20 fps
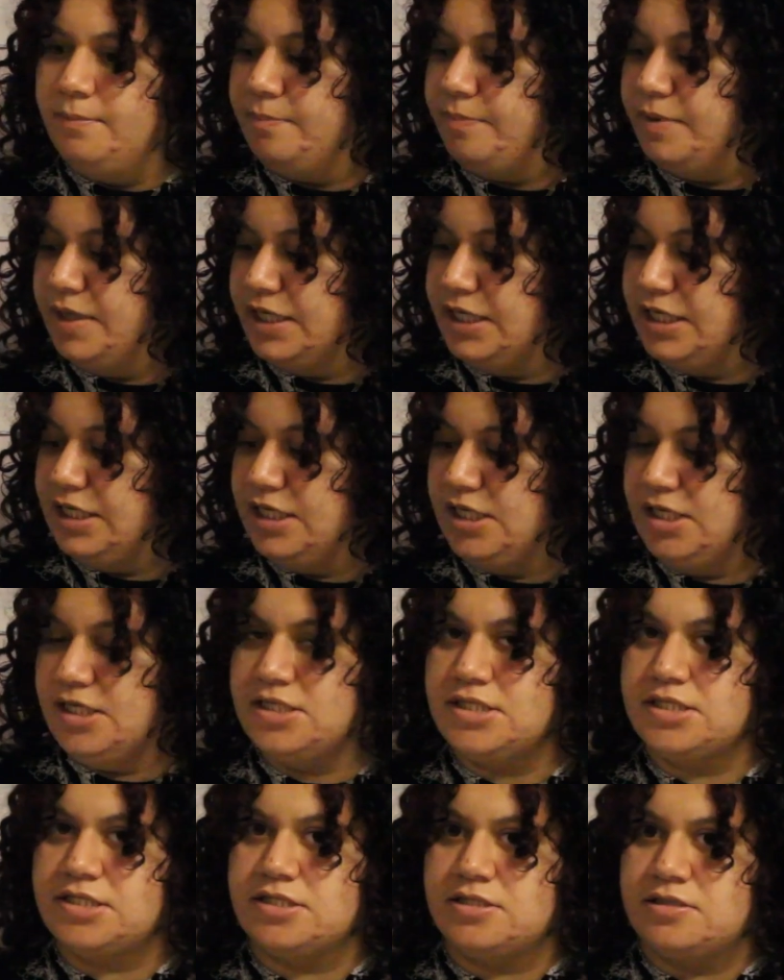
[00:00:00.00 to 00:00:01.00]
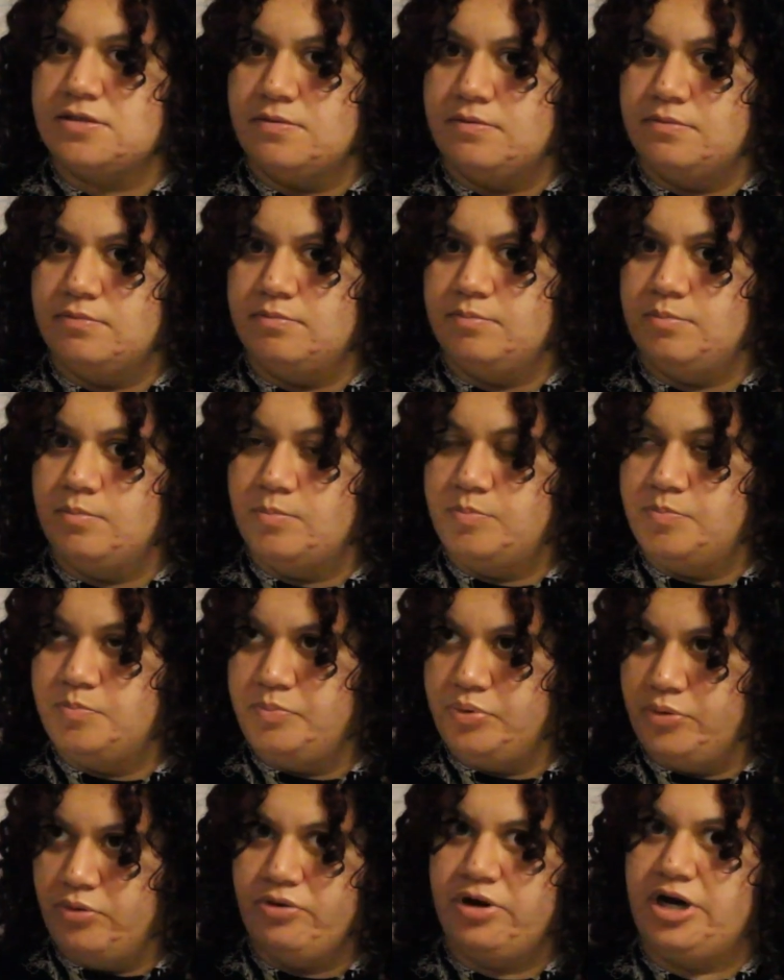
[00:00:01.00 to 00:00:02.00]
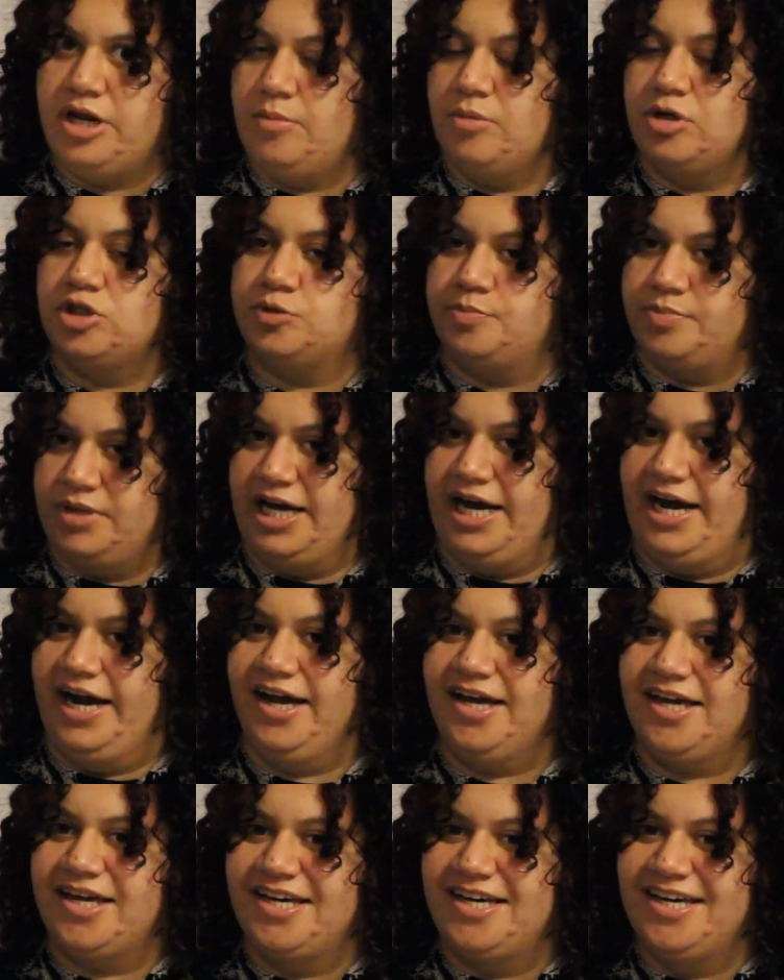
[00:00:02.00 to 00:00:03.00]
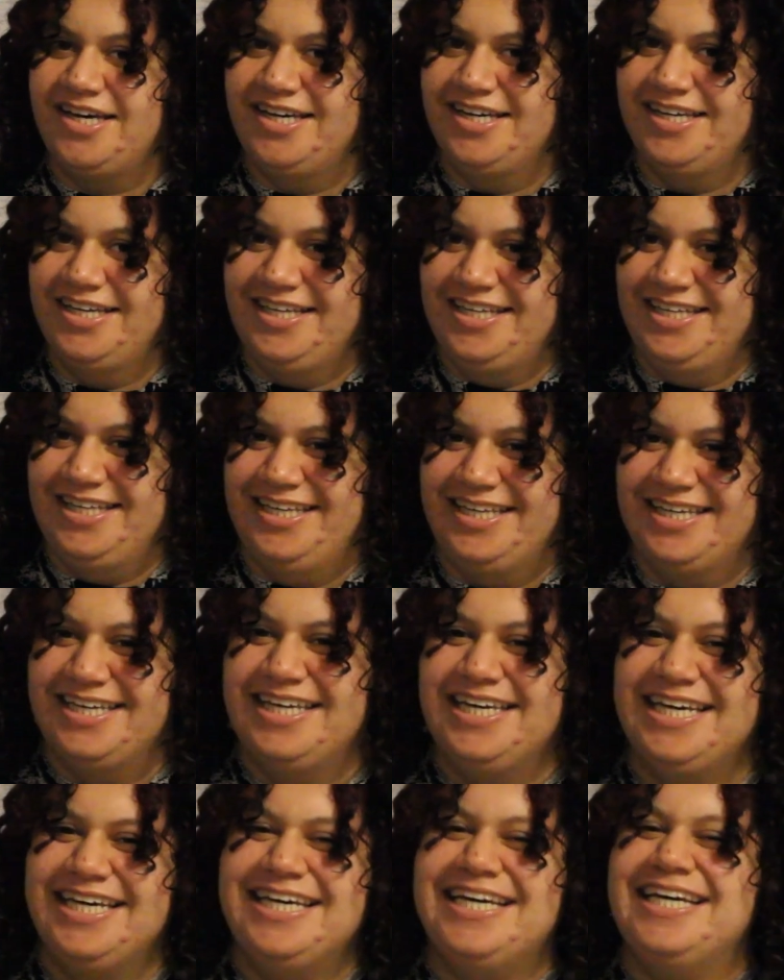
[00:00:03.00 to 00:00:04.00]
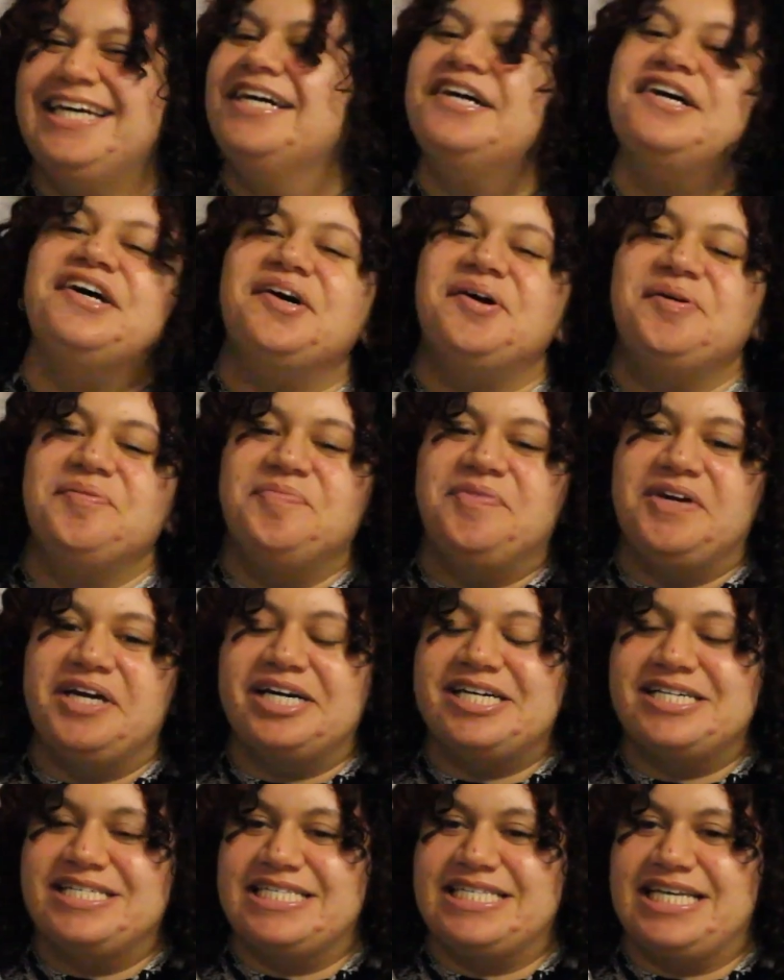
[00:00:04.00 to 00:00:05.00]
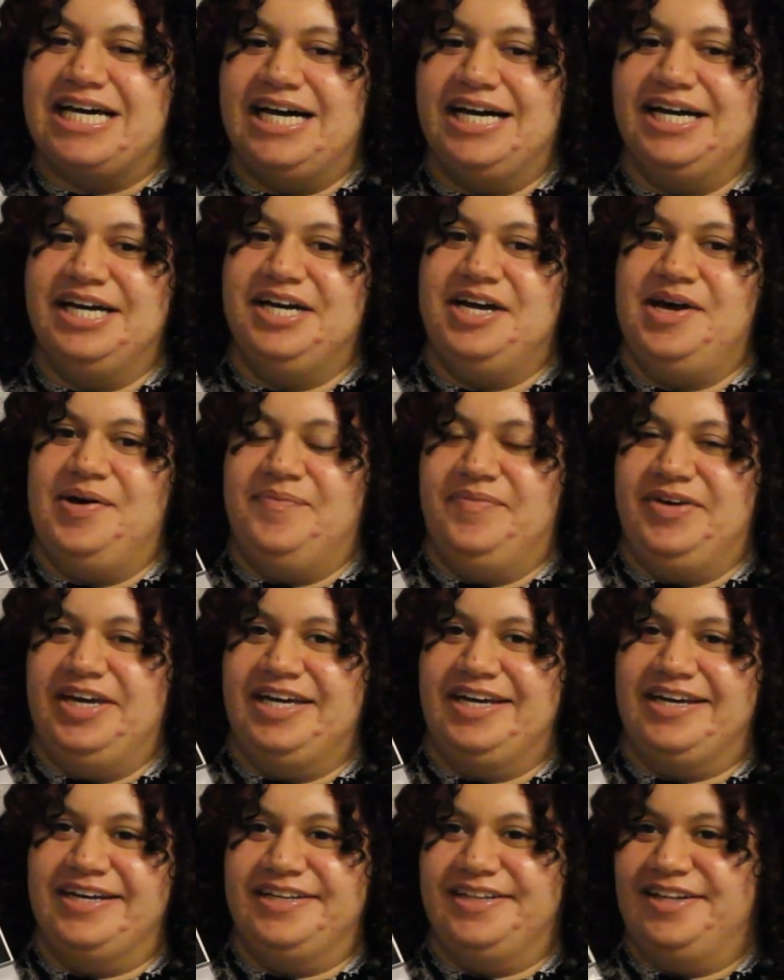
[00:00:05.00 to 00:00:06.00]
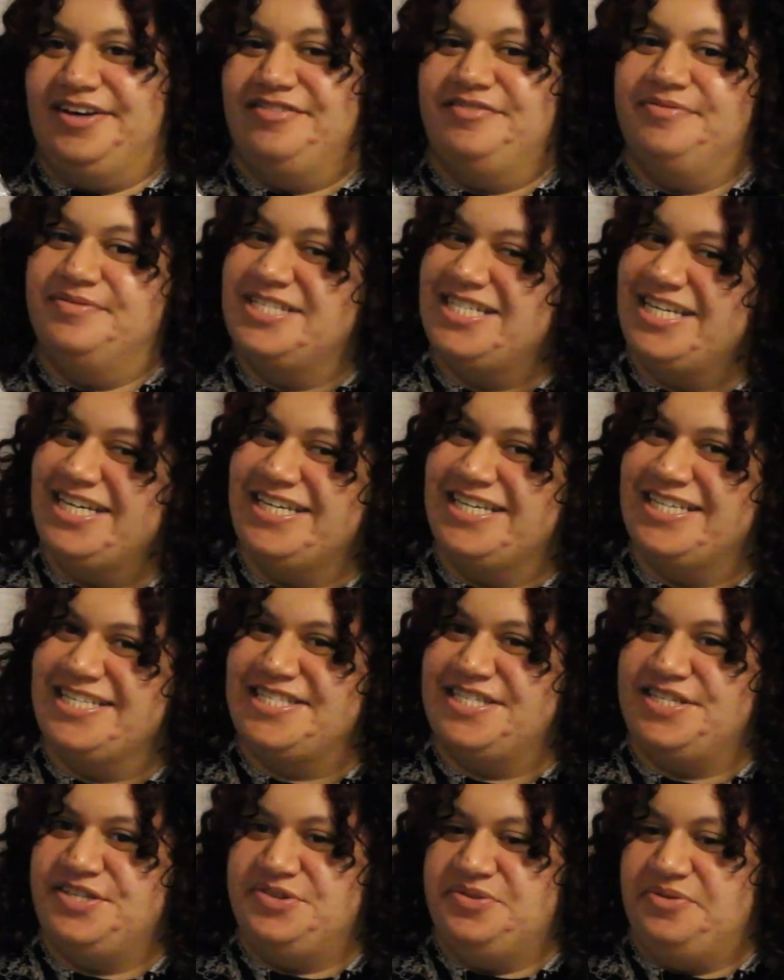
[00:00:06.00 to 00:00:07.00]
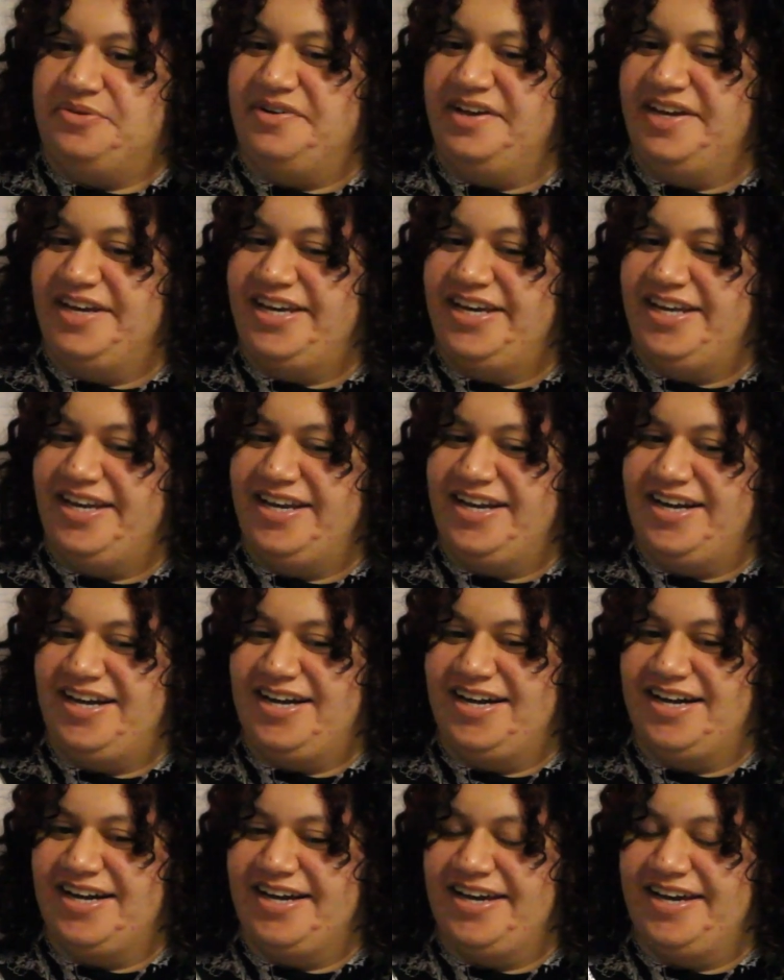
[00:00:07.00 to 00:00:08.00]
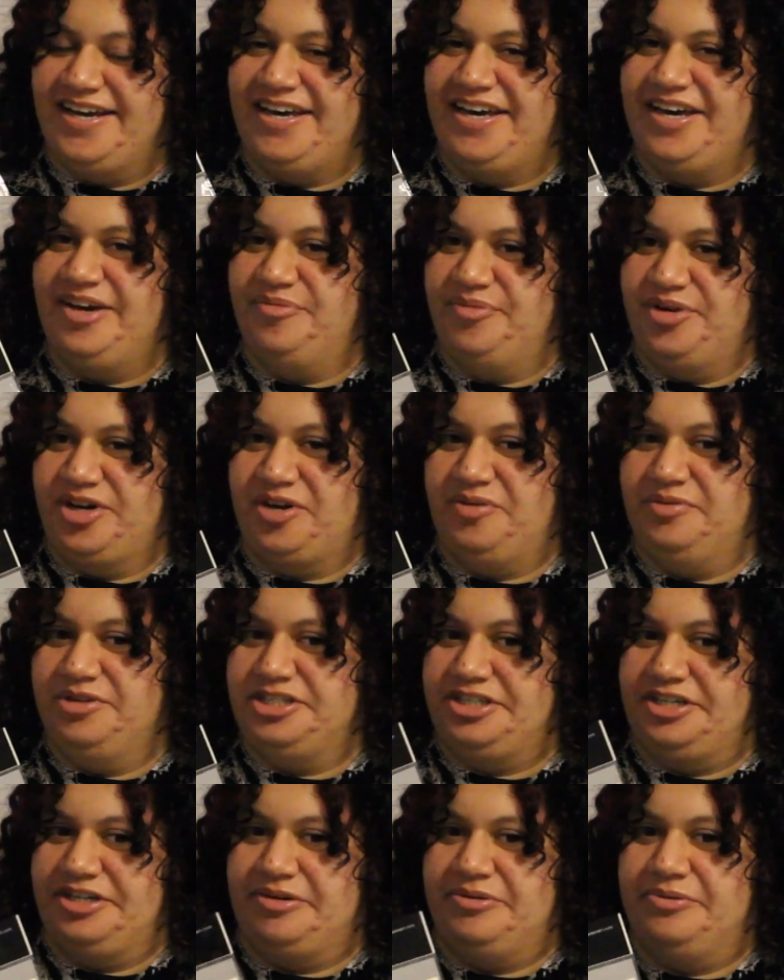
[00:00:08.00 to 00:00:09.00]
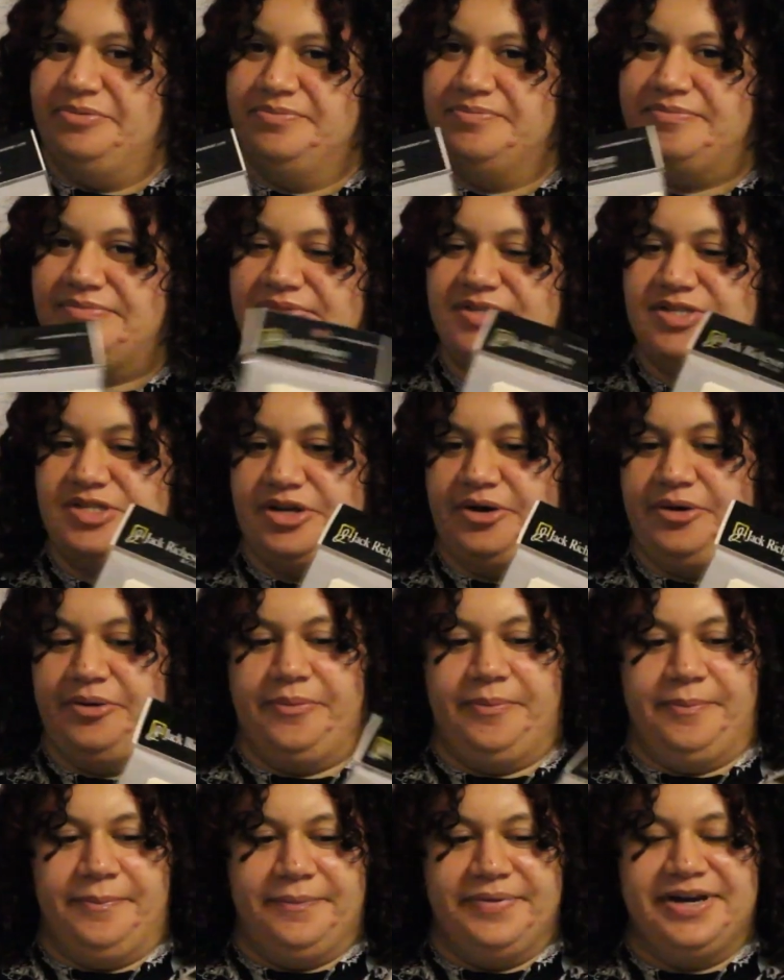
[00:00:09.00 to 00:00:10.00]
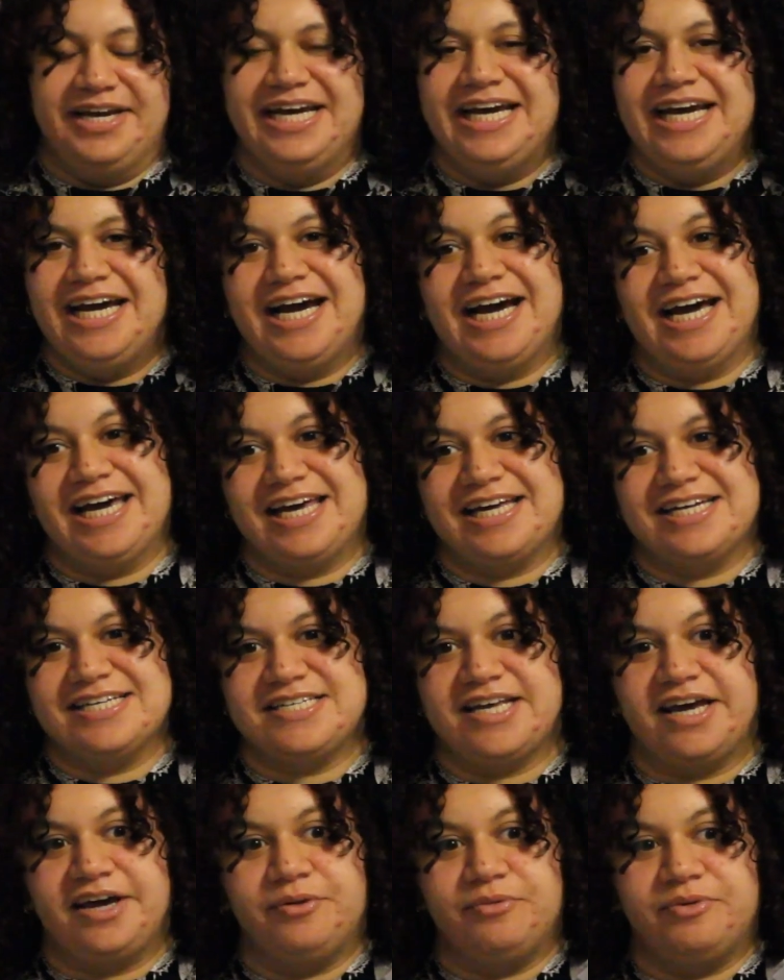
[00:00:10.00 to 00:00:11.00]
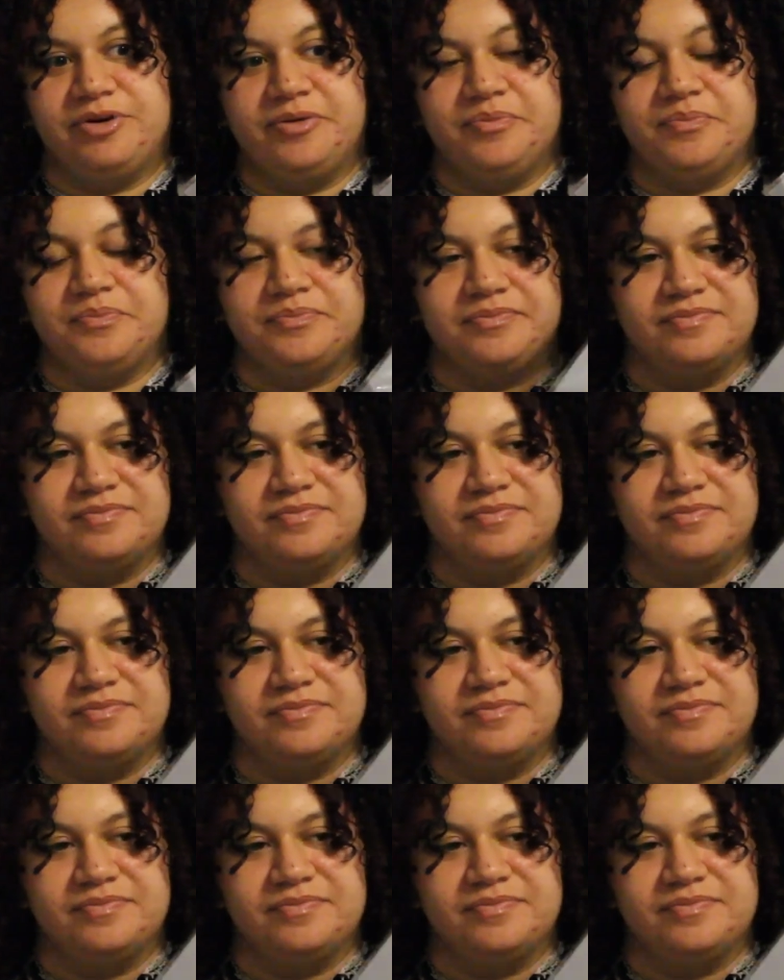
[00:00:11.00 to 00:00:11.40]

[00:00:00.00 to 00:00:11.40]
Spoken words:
but it is pretty much black because I make a lot of mistakes when I am working with charcoal. So I got a second one,